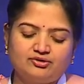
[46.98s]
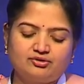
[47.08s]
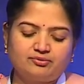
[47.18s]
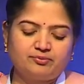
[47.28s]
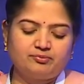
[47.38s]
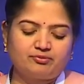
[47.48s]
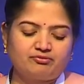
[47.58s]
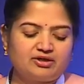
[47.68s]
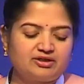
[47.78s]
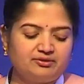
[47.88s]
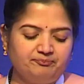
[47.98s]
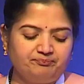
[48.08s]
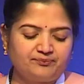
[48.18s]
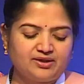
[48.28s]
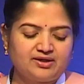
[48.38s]
therapy provider.
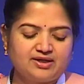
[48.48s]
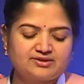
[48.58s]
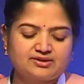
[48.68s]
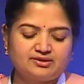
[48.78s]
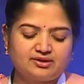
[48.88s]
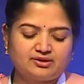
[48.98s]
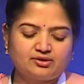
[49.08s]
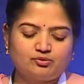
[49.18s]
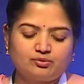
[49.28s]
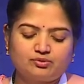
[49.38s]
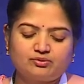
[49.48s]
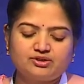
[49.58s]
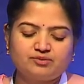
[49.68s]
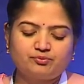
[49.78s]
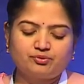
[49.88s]
He has conducted over
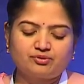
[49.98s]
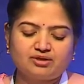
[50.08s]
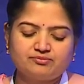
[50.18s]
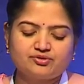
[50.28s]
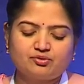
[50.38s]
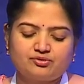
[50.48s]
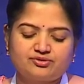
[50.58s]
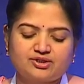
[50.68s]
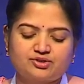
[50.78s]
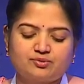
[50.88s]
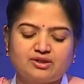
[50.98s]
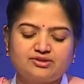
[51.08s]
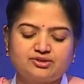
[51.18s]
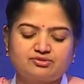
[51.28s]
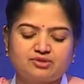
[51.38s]
20 programs on
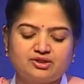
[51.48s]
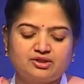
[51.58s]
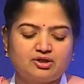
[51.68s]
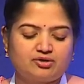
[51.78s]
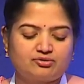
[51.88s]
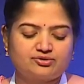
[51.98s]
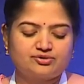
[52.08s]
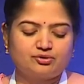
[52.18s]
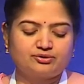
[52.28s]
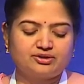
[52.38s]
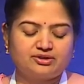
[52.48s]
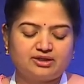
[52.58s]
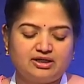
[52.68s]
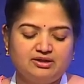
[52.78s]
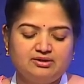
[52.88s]
sexuality training across North
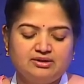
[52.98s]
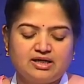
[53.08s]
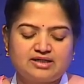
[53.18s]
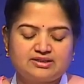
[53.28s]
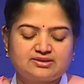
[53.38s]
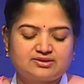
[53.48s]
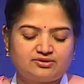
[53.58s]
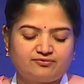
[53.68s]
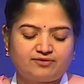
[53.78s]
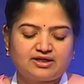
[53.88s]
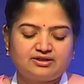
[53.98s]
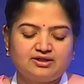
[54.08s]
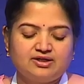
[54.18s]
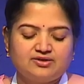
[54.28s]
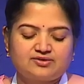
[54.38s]
India and is
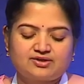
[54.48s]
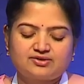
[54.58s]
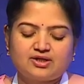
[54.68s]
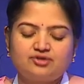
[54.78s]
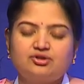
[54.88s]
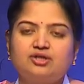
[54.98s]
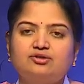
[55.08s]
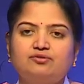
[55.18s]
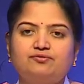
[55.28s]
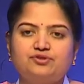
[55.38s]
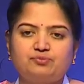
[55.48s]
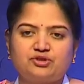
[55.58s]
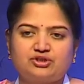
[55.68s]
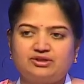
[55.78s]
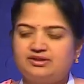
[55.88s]
certified sex educator for
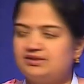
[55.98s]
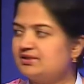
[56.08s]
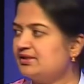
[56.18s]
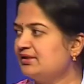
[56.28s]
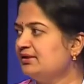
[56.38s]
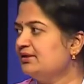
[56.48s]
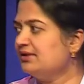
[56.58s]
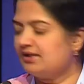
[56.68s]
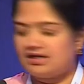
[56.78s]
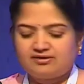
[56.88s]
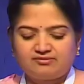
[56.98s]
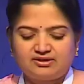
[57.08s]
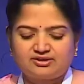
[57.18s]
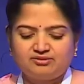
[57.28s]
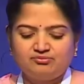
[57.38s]
special needs. I
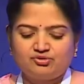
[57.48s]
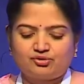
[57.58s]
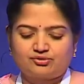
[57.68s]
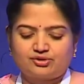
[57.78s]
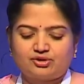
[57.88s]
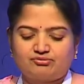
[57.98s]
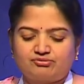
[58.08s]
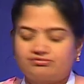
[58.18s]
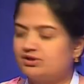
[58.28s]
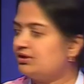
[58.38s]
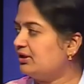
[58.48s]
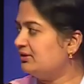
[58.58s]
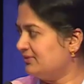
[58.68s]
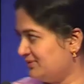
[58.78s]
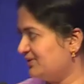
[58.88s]
welcome Dr. Gaurav
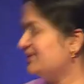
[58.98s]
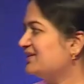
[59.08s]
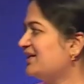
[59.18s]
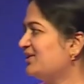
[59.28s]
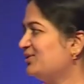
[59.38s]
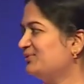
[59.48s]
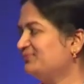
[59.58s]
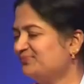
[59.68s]
Chadha. Thank you.